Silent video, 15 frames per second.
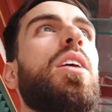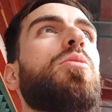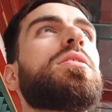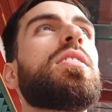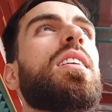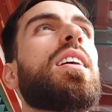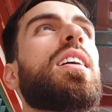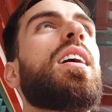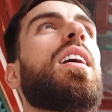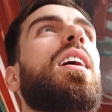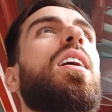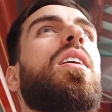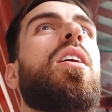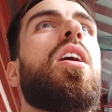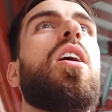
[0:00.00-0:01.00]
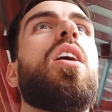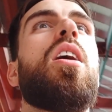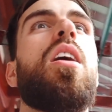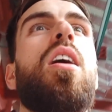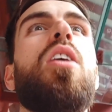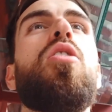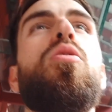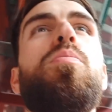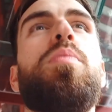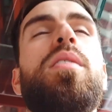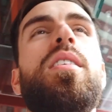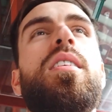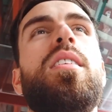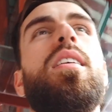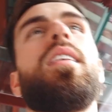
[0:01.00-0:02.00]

was like, oh, but